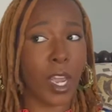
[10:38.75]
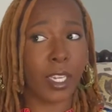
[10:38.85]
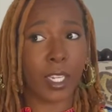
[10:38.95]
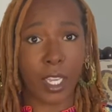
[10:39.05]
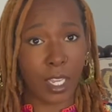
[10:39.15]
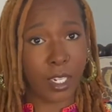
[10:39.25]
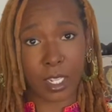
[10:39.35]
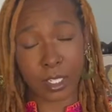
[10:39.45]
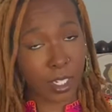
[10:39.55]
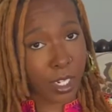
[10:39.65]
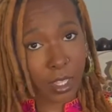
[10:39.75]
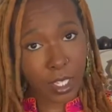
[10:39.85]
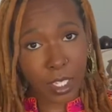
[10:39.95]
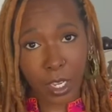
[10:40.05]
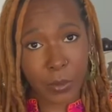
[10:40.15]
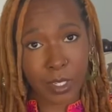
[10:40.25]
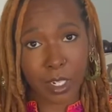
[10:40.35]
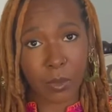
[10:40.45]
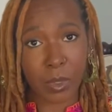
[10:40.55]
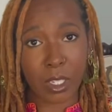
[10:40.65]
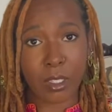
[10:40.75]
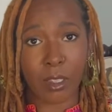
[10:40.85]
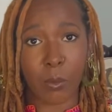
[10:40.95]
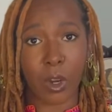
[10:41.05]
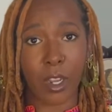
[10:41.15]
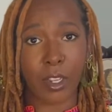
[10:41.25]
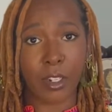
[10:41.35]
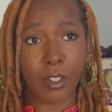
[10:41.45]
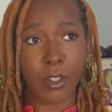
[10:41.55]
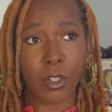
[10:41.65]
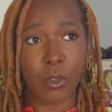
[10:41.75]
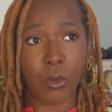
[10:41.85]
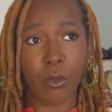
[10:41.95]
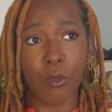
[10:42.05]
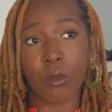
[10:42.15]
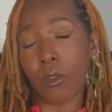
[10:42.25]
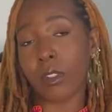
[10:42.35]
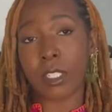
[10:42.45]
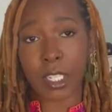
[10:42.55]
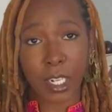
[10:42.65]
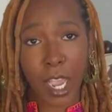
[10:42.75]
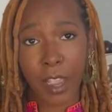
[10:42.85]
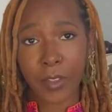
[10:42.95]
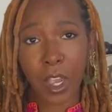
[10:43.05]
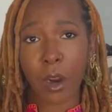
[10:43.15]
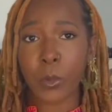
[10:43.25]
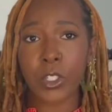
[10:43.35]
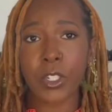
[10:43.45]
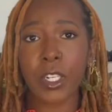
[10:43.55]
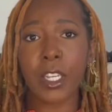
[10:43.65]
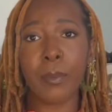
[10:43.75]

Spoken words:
again, I didn't think I was gonna be someone who did have that opportunity.